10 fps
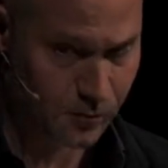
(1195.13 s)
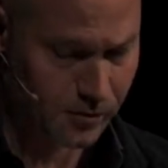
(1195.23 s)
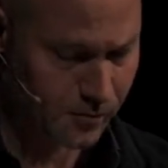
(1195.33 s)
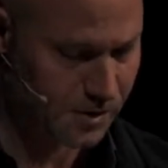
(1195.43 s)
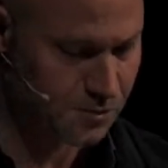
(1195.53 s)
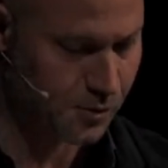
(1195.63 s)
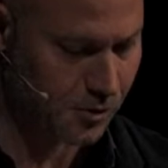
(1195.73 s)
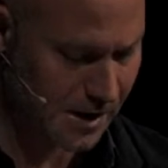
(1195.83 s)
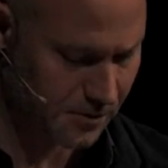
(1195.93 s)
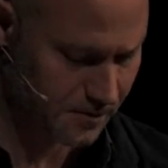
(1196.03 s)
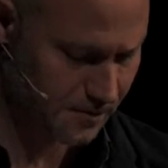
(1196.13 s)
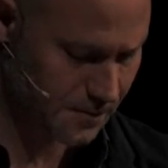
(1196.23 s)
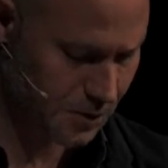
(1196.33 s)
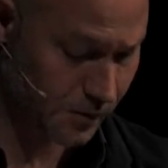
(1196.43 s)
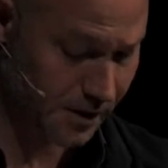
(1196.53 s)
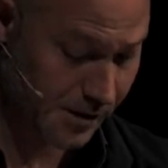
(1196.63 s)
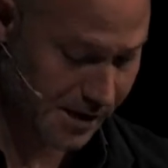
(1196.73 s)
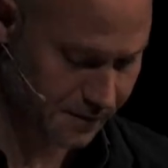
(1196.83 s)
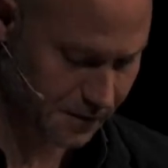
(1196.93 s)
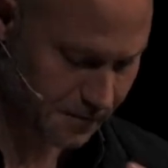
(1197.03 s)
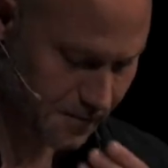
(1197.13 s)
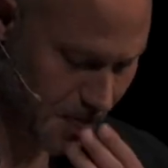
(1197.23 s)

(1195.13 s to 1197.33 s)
War, which broke out 2 years after.